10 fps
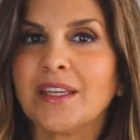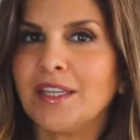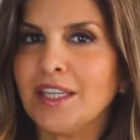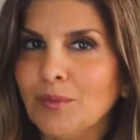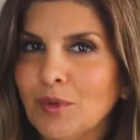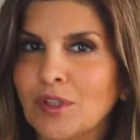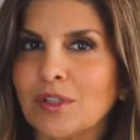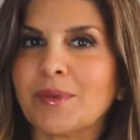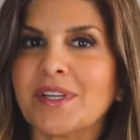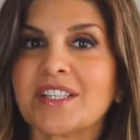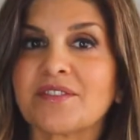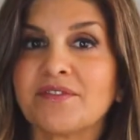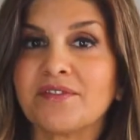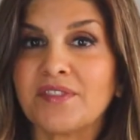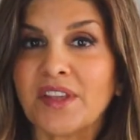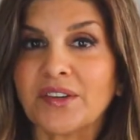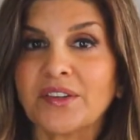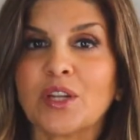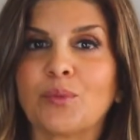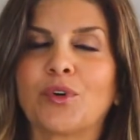Hemoglobin is
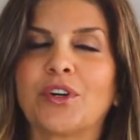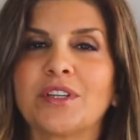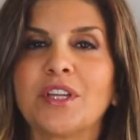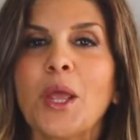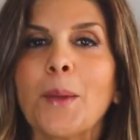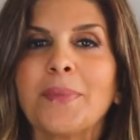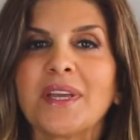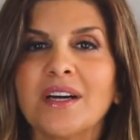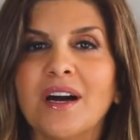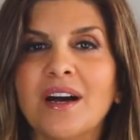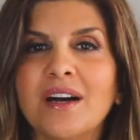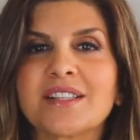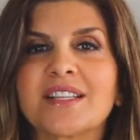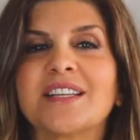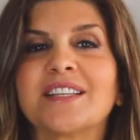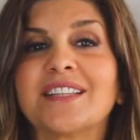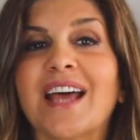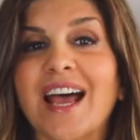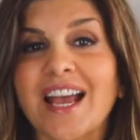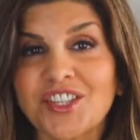very important because it
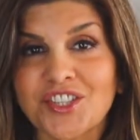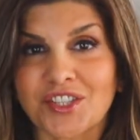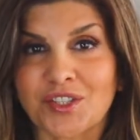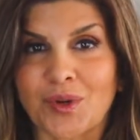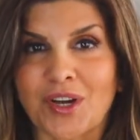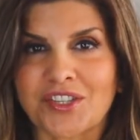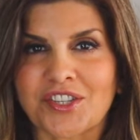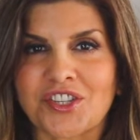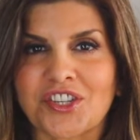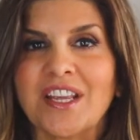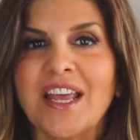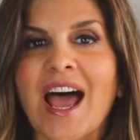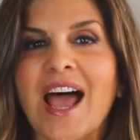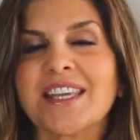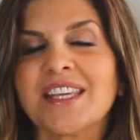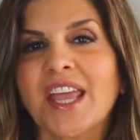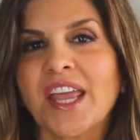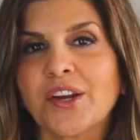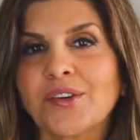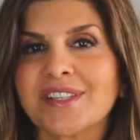attaches to oxygen and
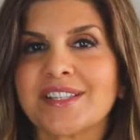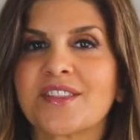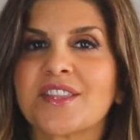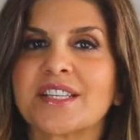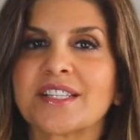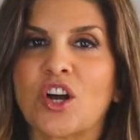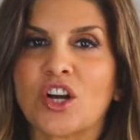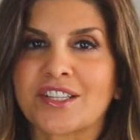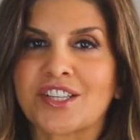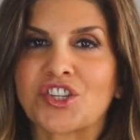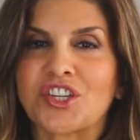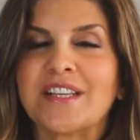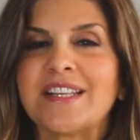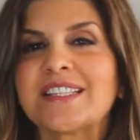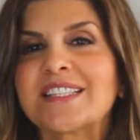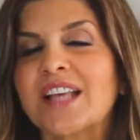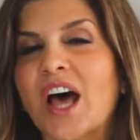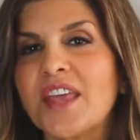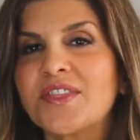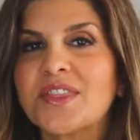carries this oxygen
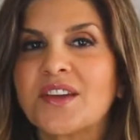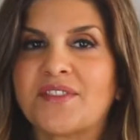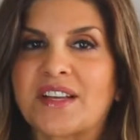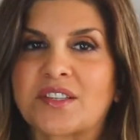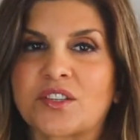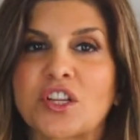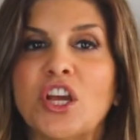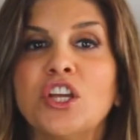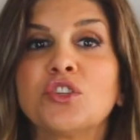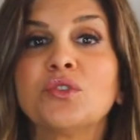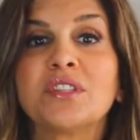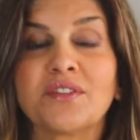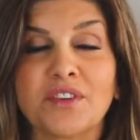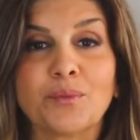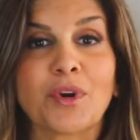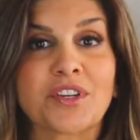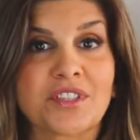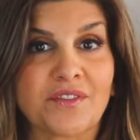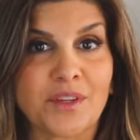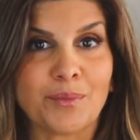inside the vessels to different
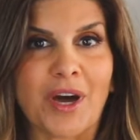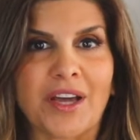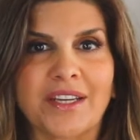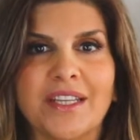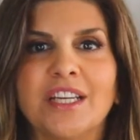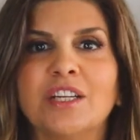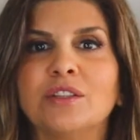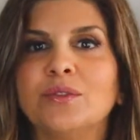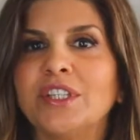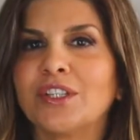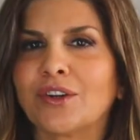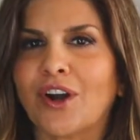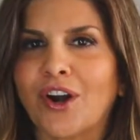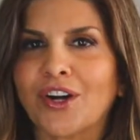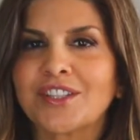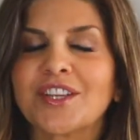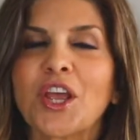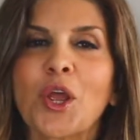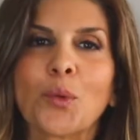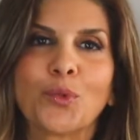parts of the body, including your heart,
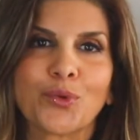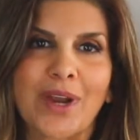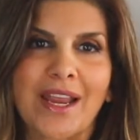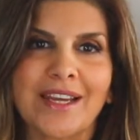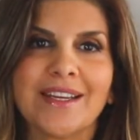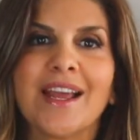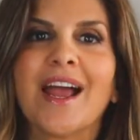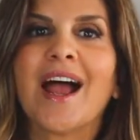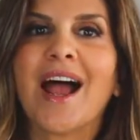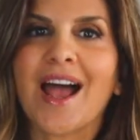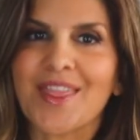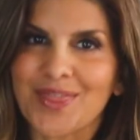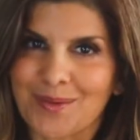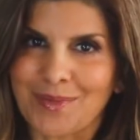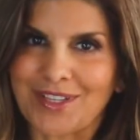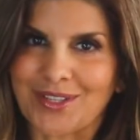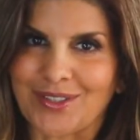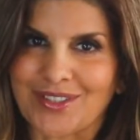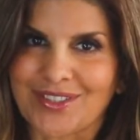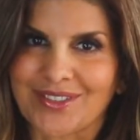brain, and the
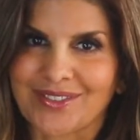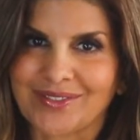muscles.